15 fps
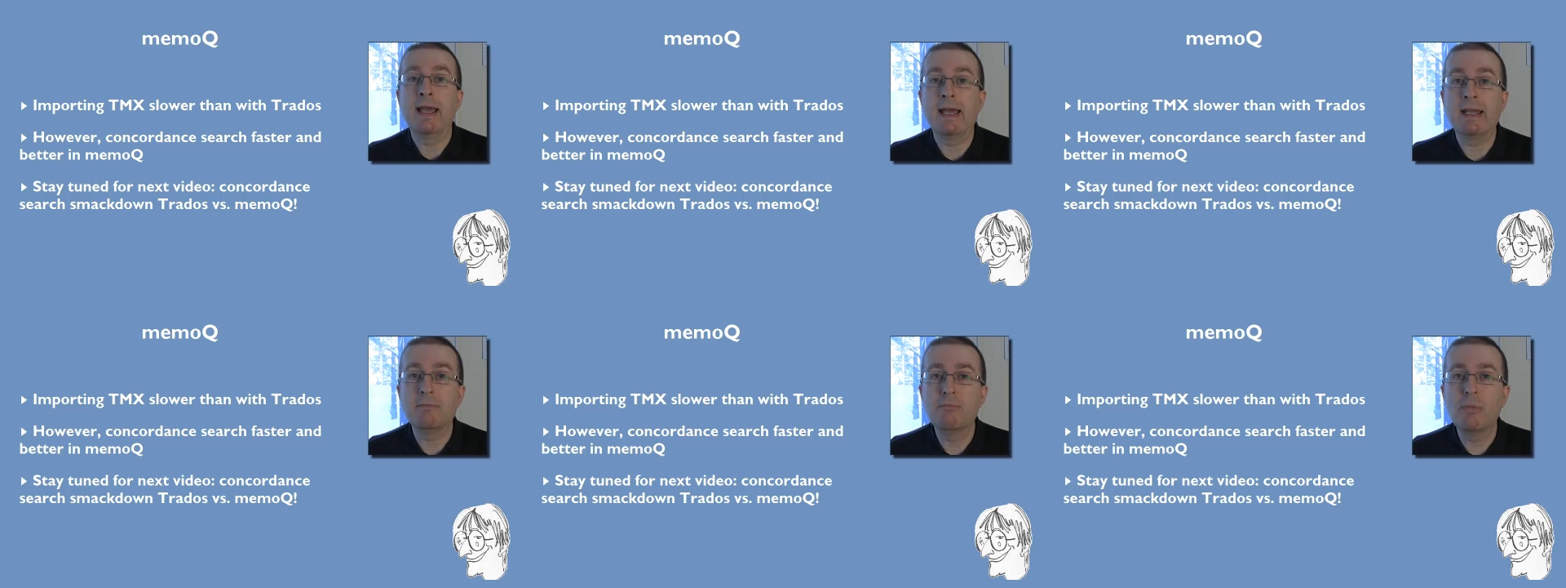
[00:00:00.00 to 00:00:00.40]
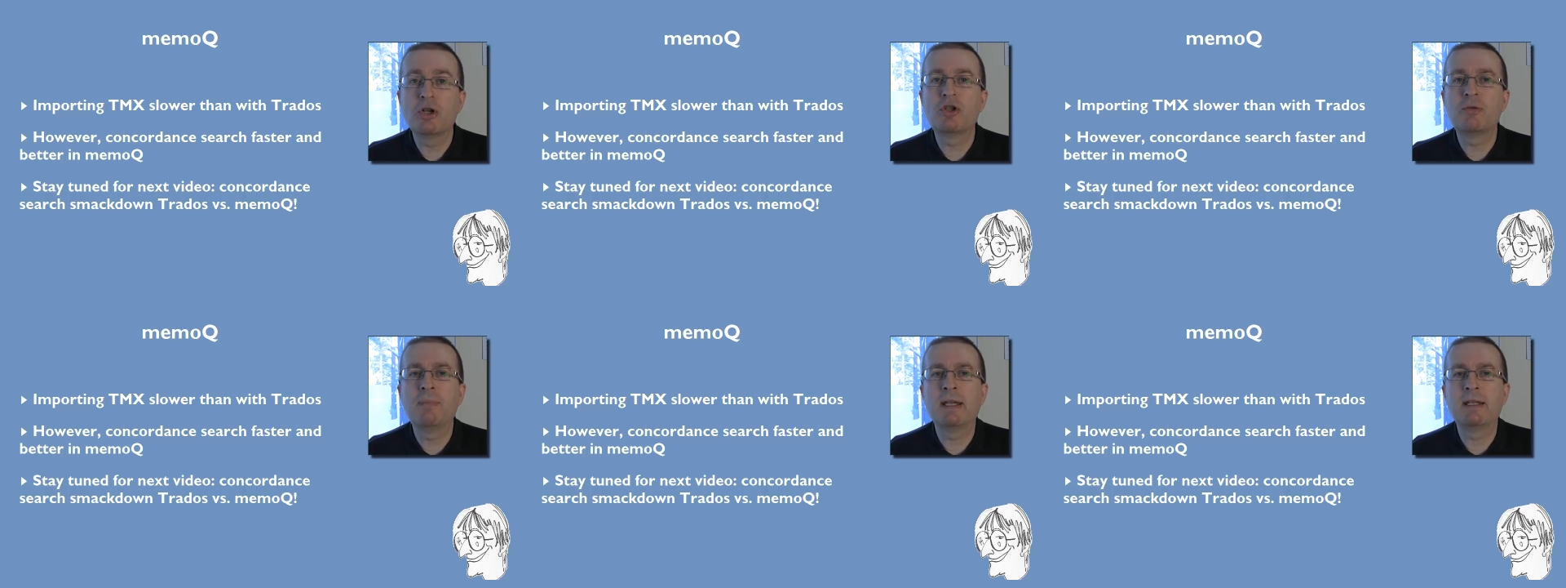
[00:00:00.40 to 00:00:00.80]
and
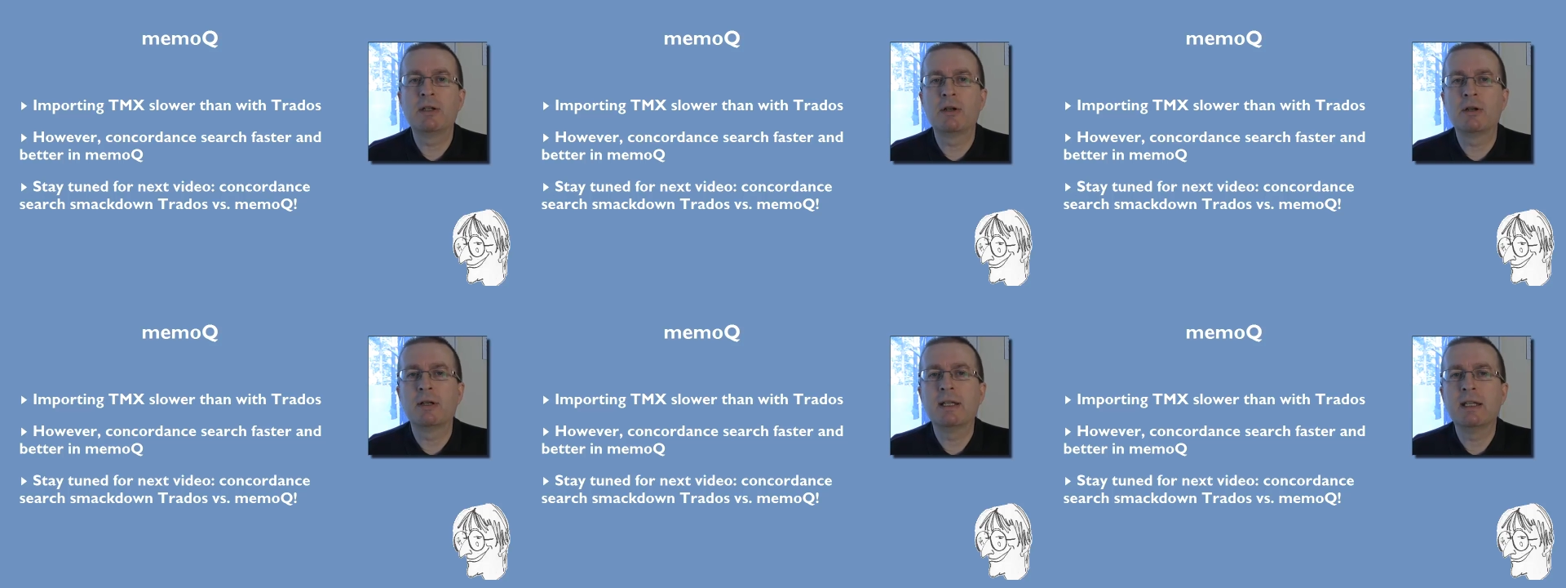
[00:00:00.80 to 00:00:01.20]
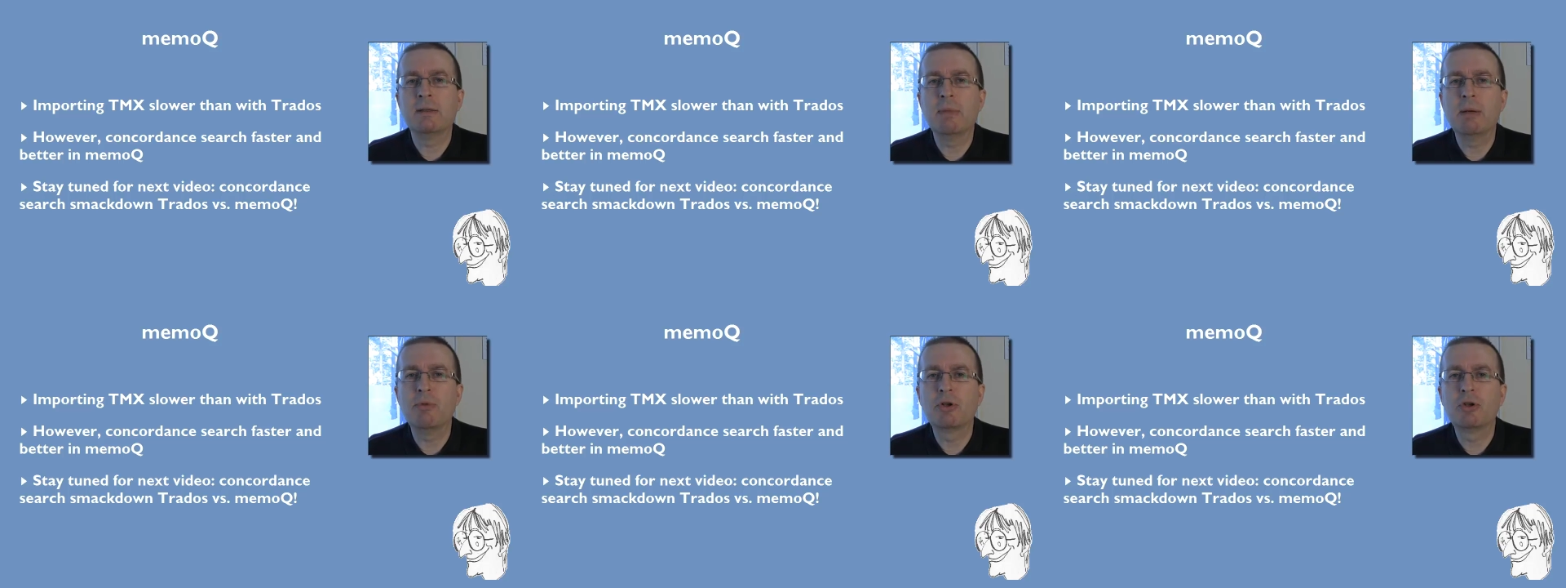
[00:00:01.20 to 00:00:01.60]
much better
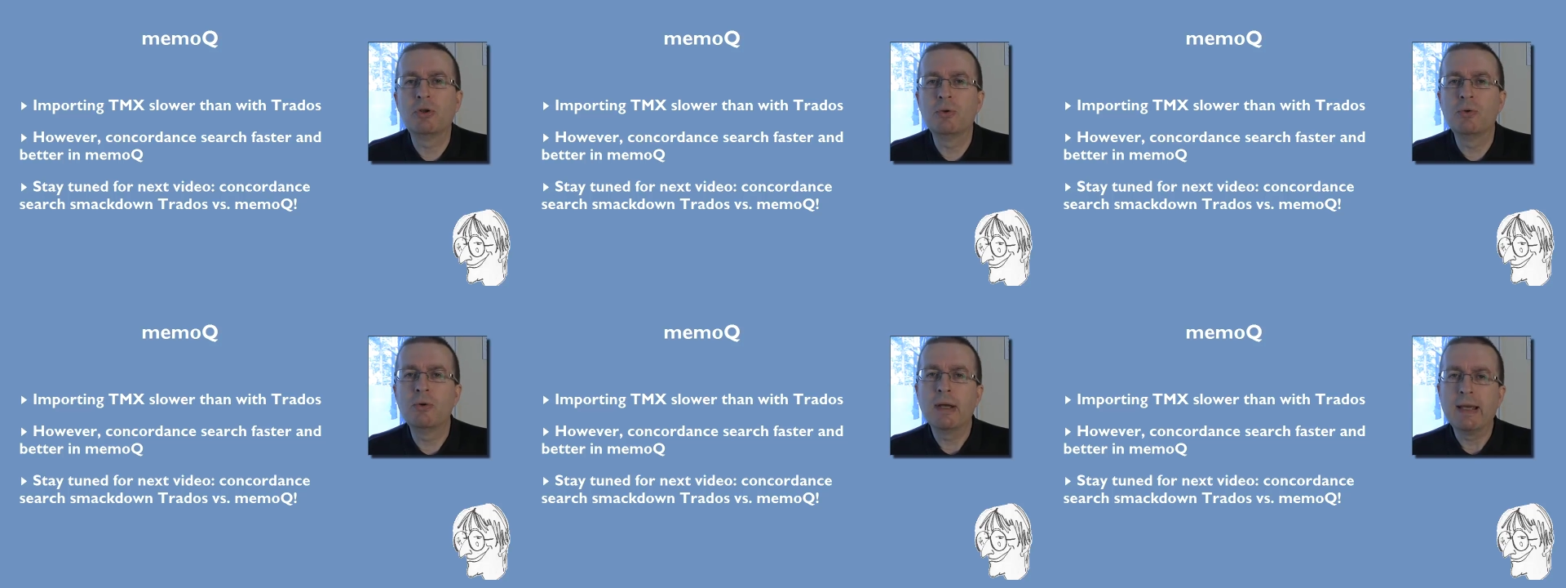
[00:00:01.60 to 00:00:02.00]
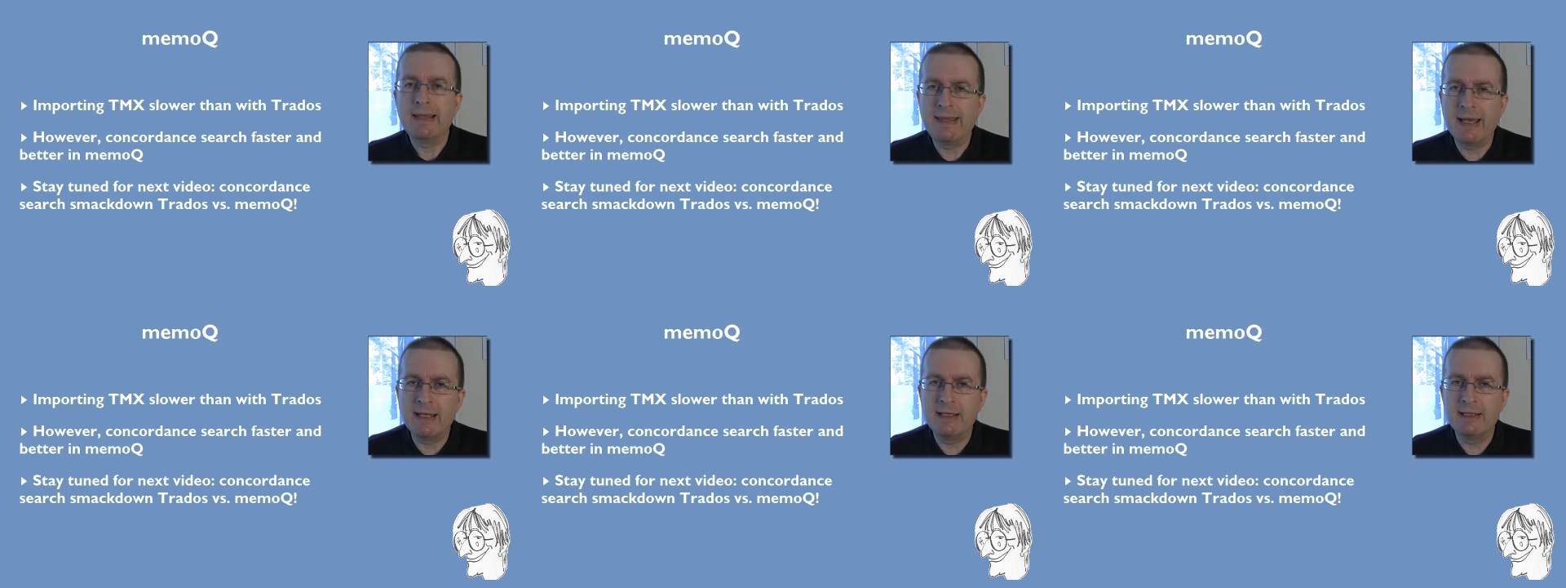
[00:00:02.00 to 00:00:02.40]
in MemoQ
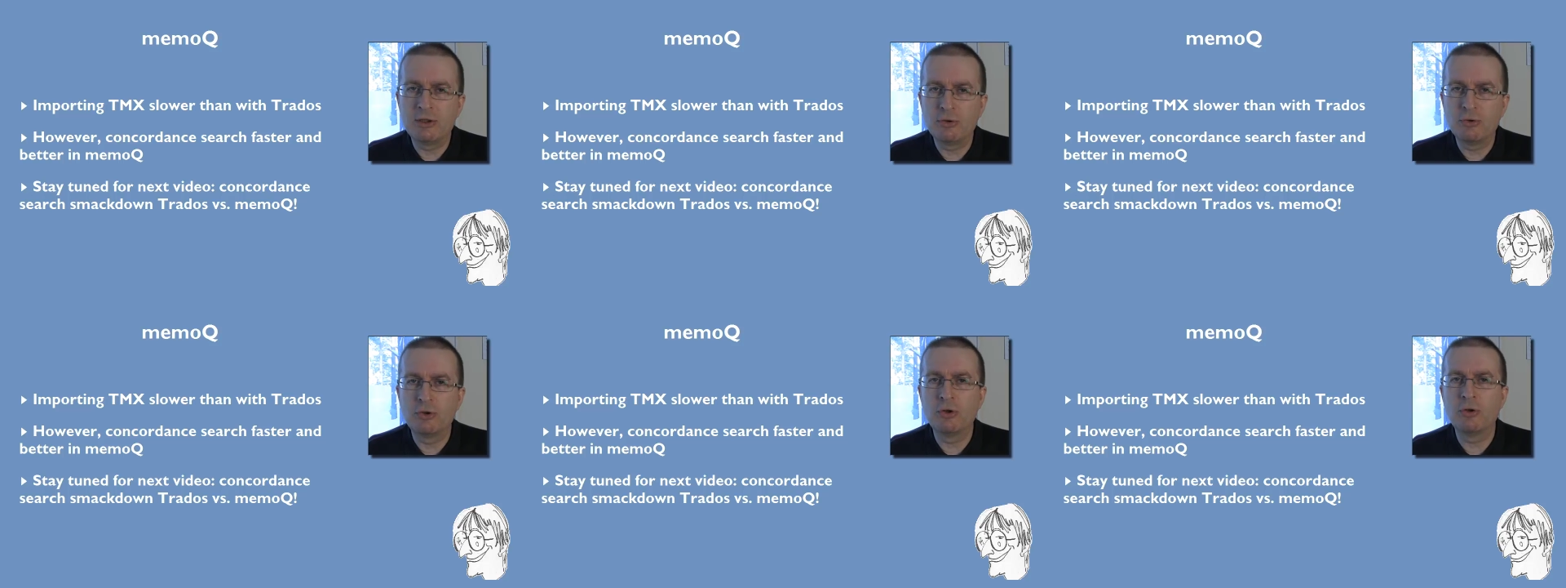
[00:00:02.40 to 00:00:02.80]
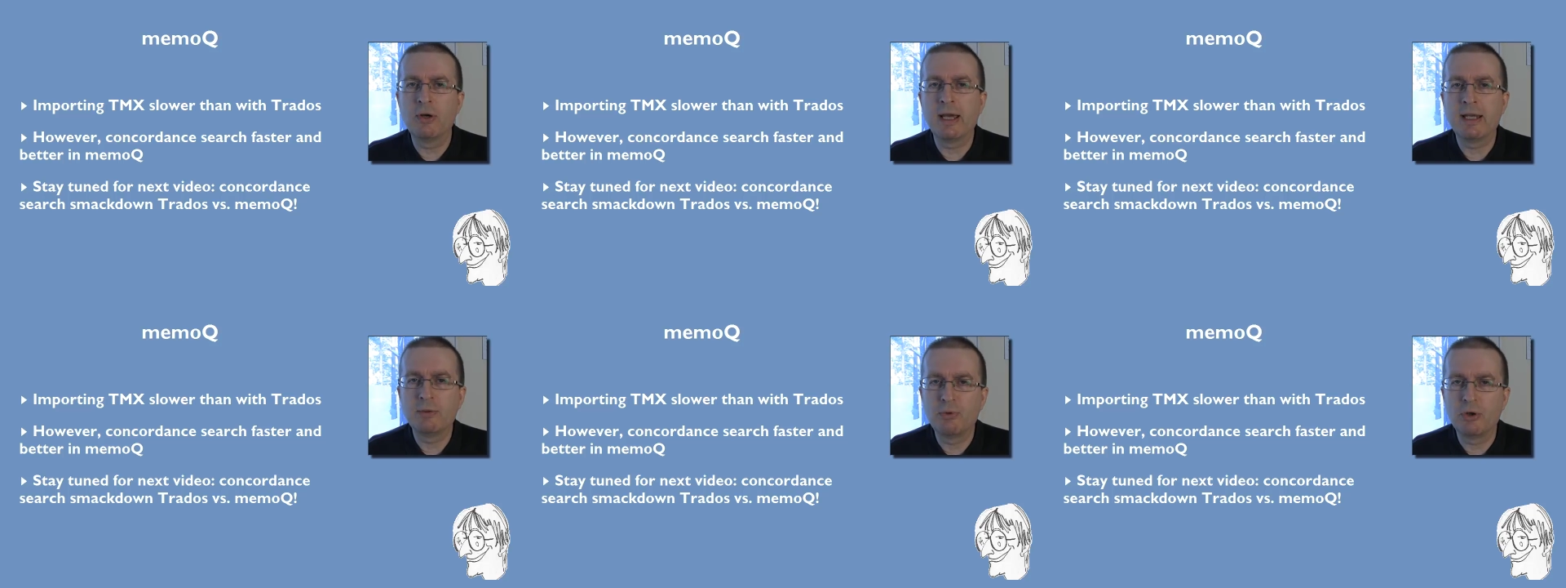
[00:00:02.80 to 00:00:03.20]
than in
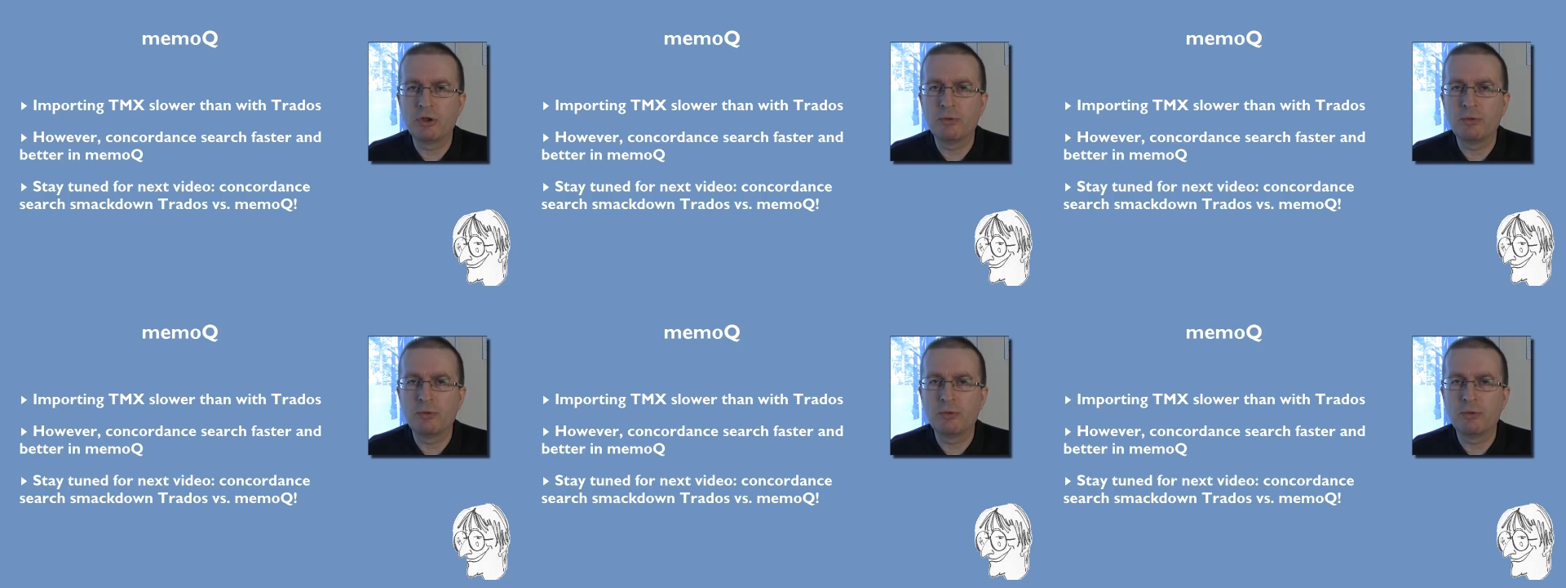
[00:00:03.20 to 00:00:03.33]
Studio and